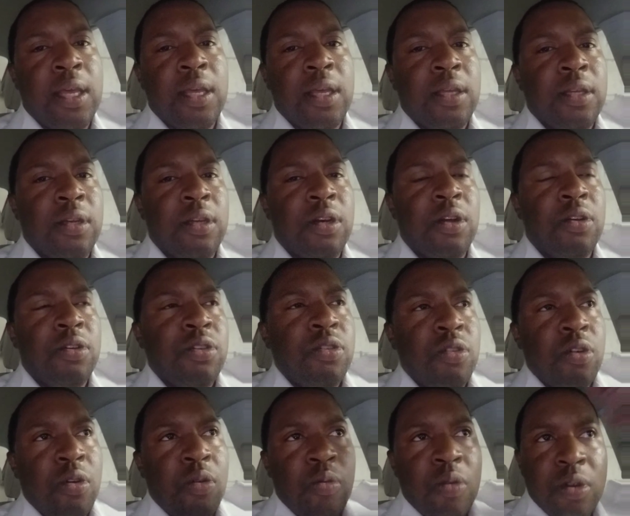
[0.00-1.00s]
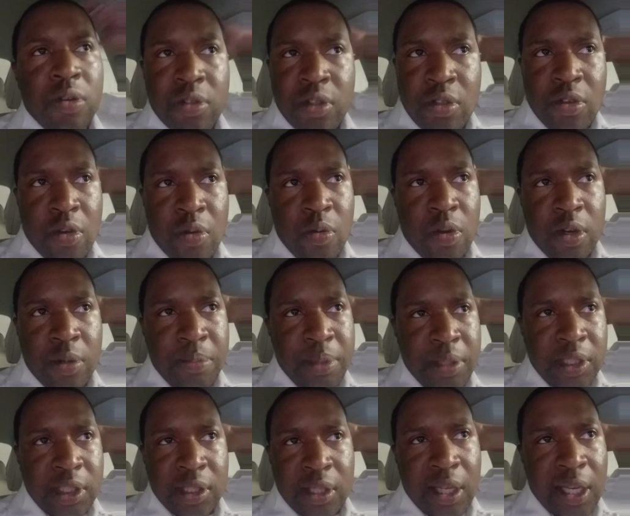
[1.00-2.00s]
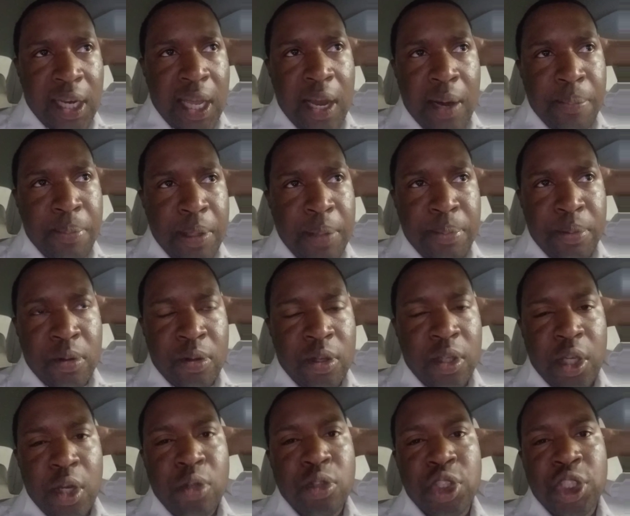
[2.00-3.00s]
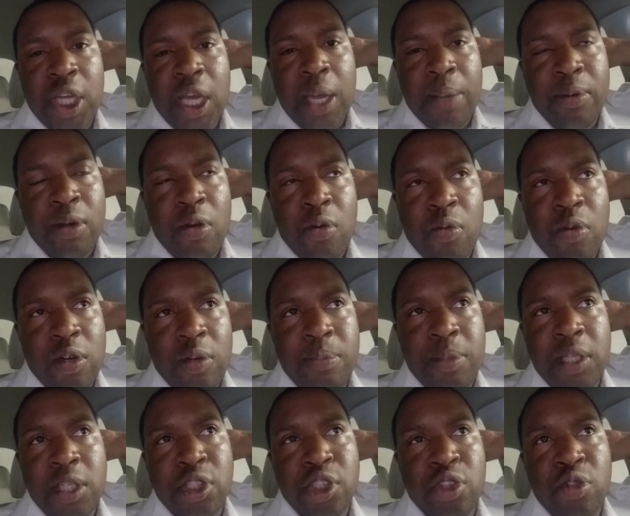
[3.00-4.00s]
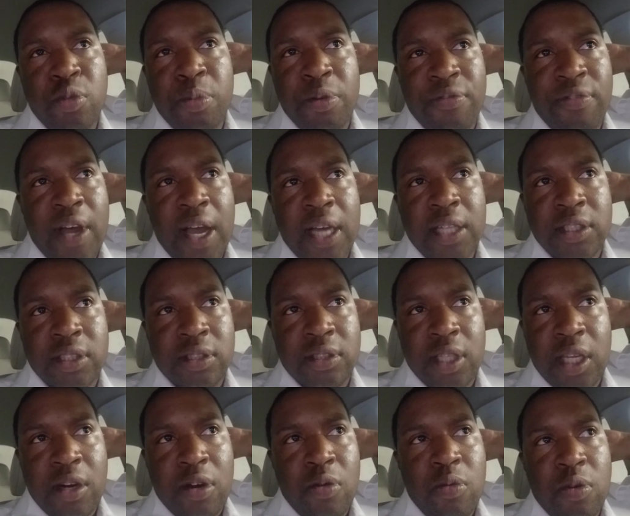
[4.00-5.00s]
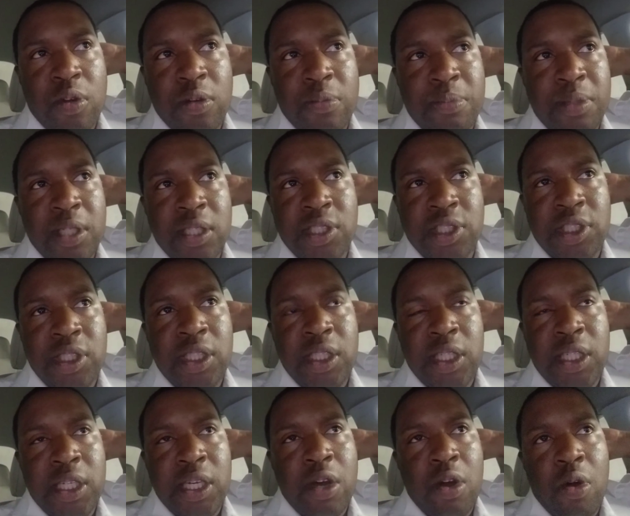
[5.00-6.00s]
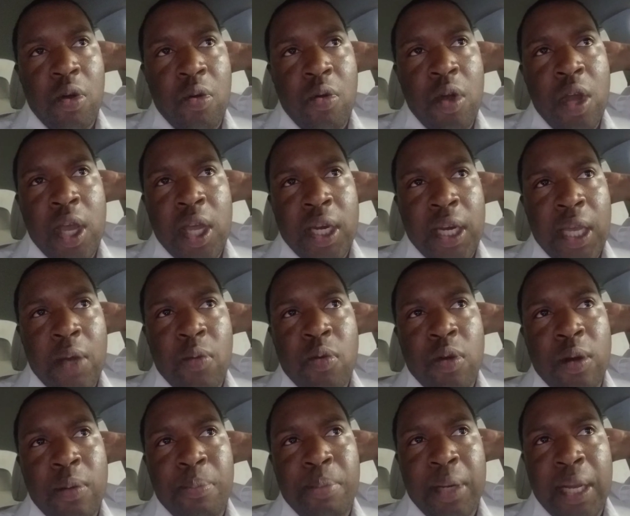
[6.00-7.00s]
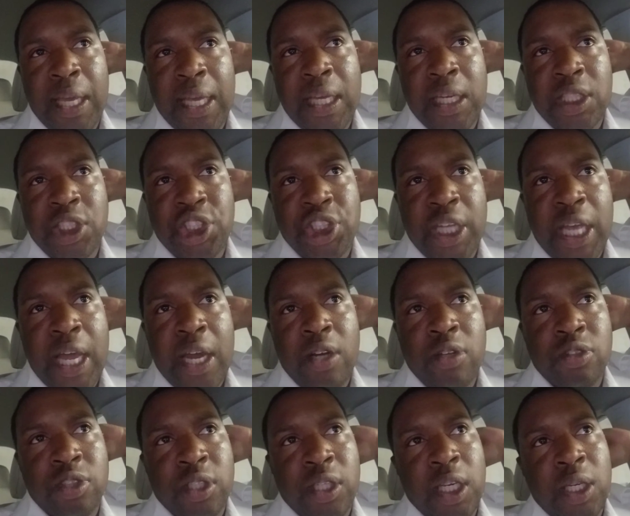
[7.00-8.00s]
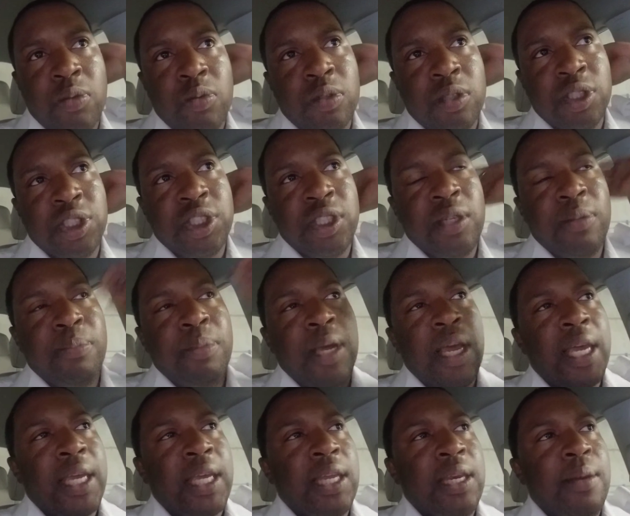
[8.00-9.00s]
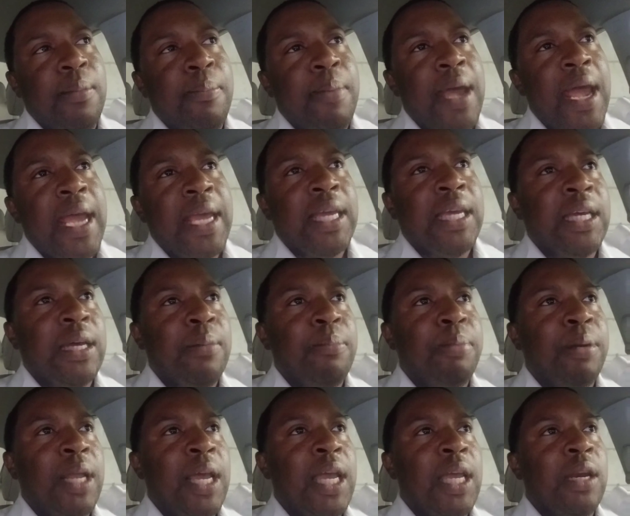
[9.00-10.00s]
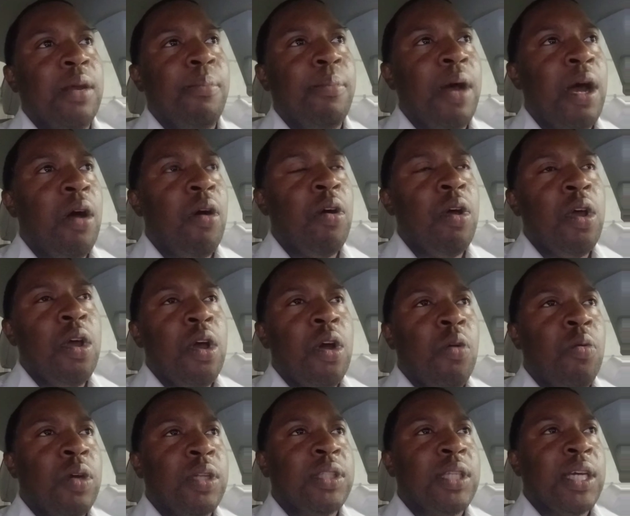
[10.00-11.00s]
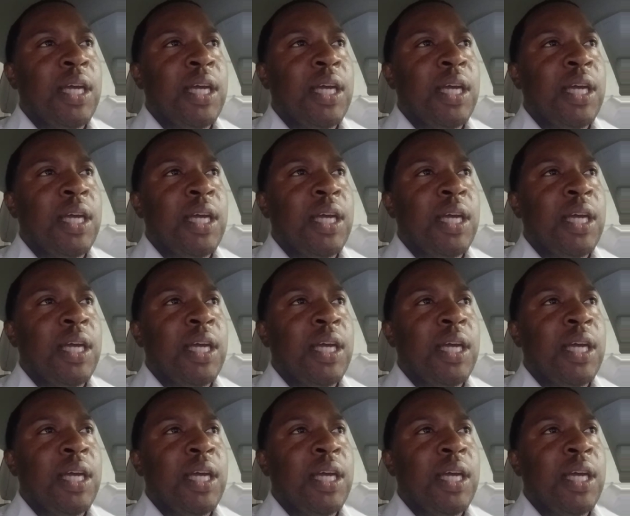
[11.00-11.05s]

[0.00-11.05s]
You don't want to be, a lot of people on your job don't want to be the supervisor. They don't want to be the CEO. They want to play in the shadows, and they want to sit back in the back and complain about what the